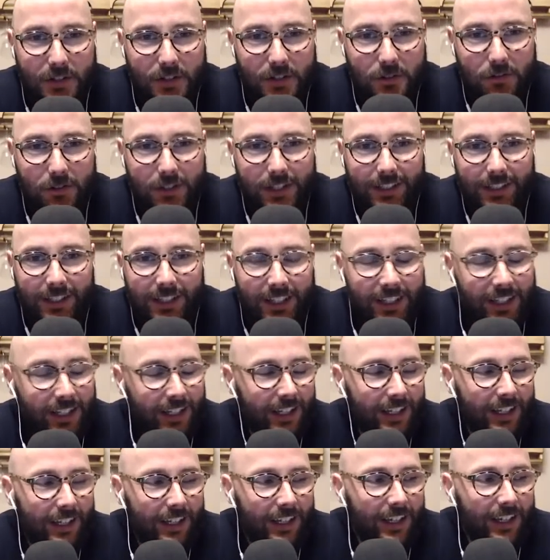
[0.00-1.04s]
street.
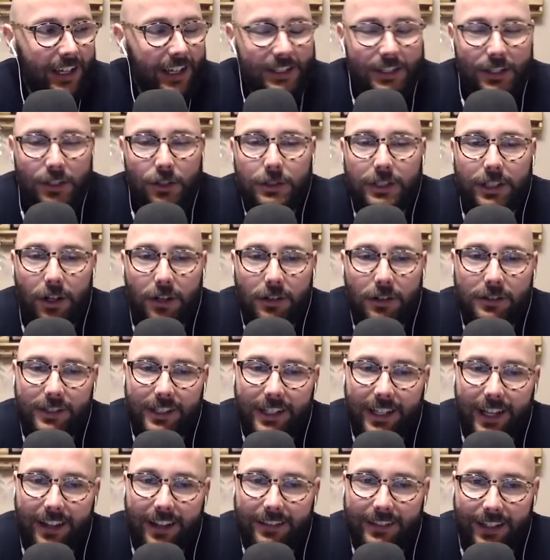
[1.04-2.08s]
And
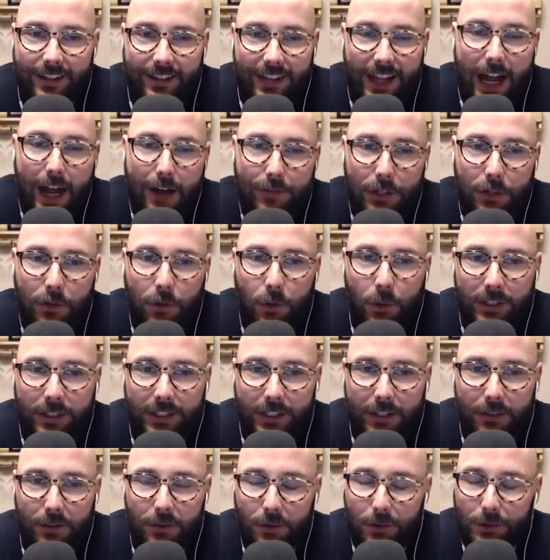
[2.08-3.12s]
you get like the have a go
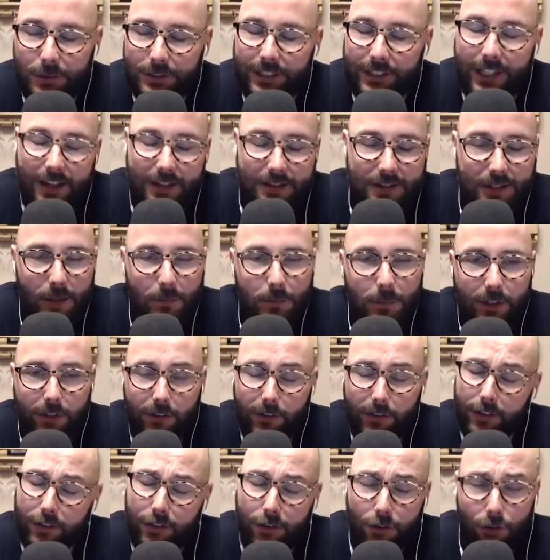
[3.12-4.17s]
hero, and you get someone
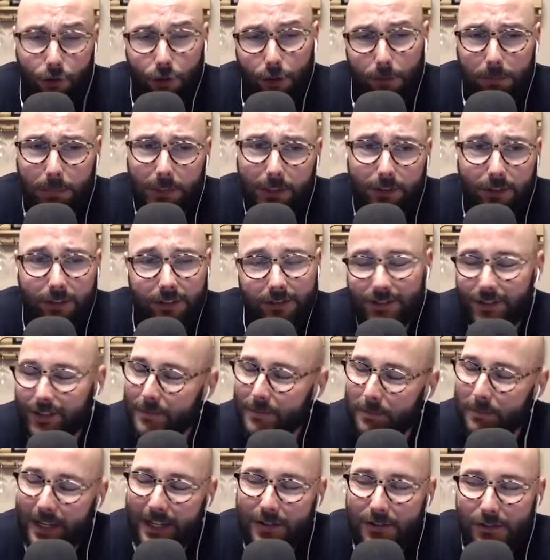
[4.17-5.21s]
that's like, you shouldn't be
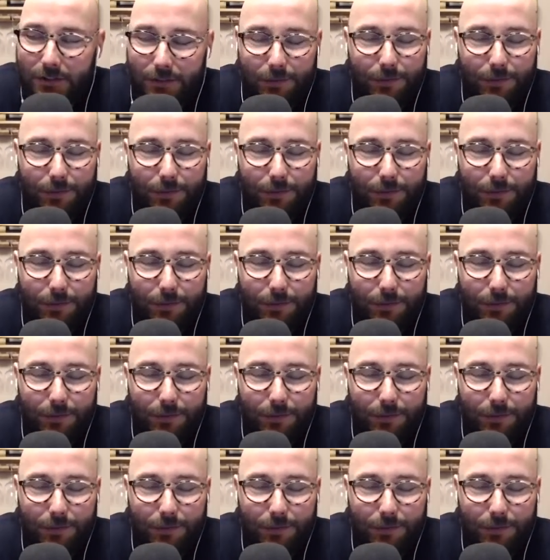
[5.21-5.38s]
just mind your own